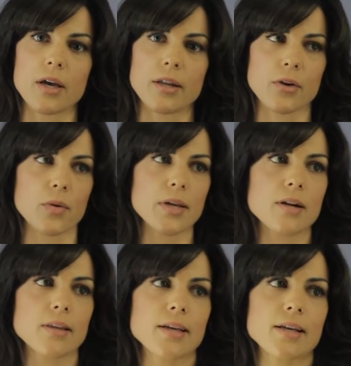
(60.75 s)

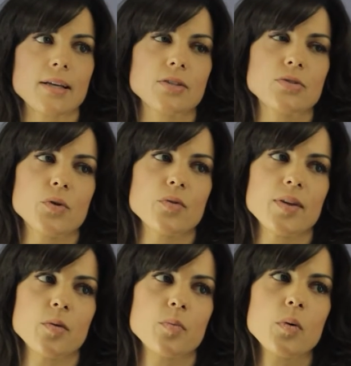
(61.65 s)
like sort of
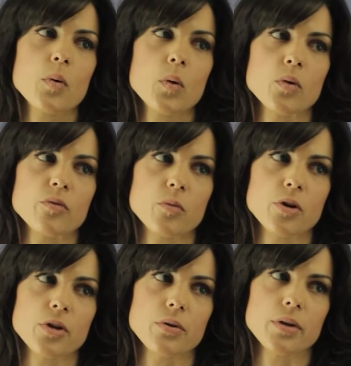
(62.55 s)
at the pole of
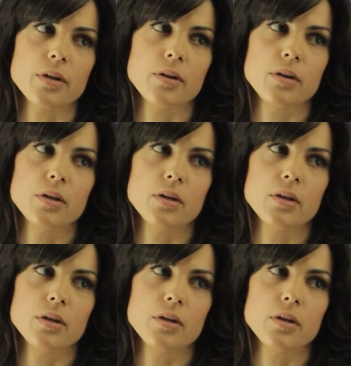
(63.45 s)
Mercury.